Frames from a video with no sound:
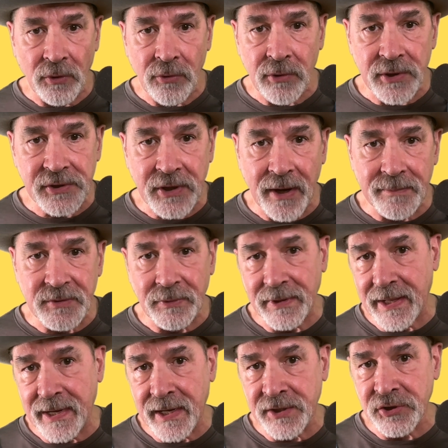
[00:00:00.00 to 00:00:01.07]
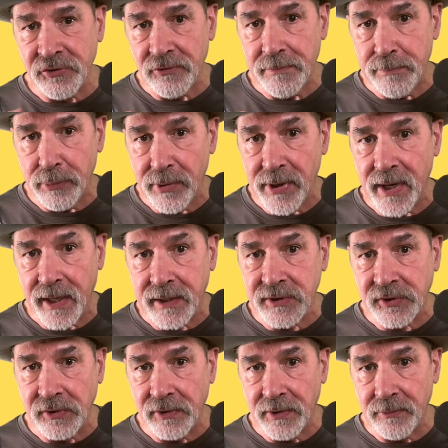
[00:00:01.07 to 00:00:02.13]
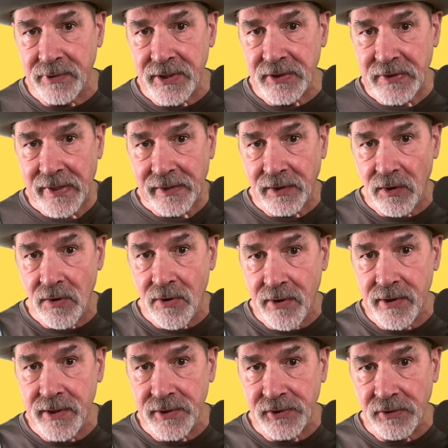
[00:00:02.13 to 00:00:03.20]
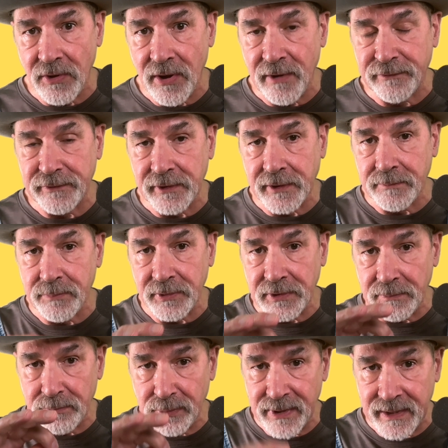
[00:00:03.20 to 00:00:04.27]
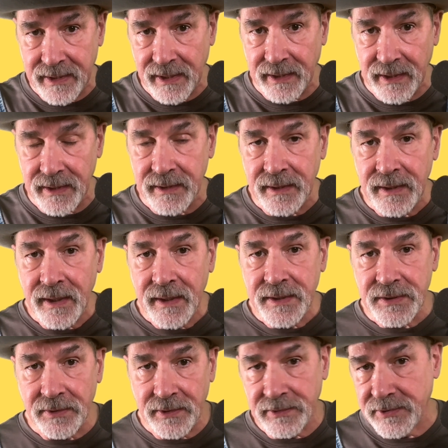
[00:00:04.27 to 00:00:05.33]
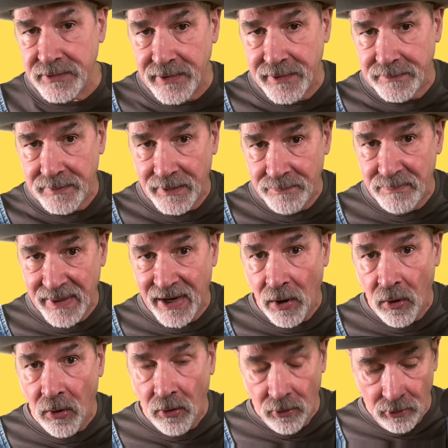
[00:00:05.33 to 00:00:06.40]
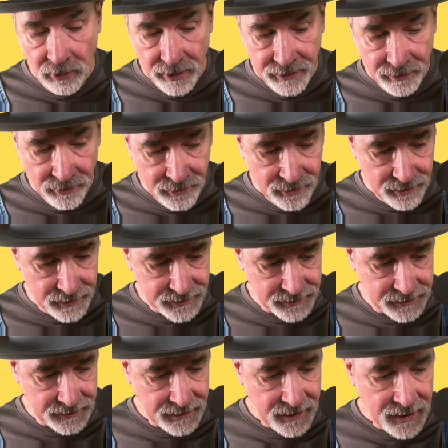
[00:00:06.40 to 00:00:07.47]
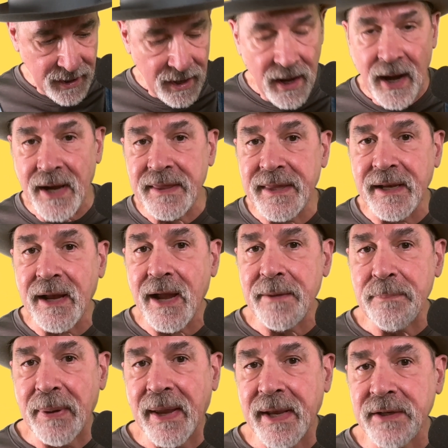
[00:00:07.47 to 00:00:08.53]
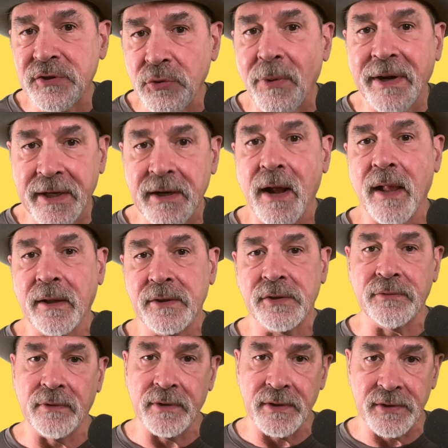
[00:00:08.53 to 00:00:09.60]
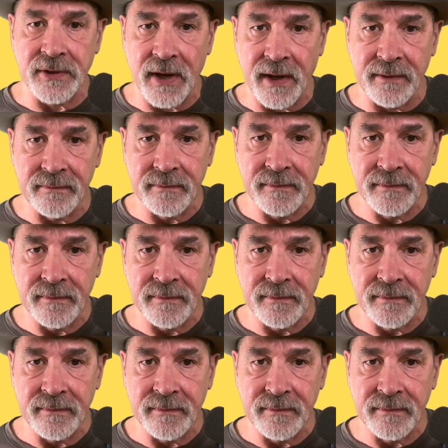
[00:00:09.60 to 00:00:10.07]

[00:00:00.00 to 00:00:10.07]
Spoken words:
horse comes with that extra brick so that when you take the harness off, you can put the brick in it so there's not a big hole in the horse. I think I paid $20 for this set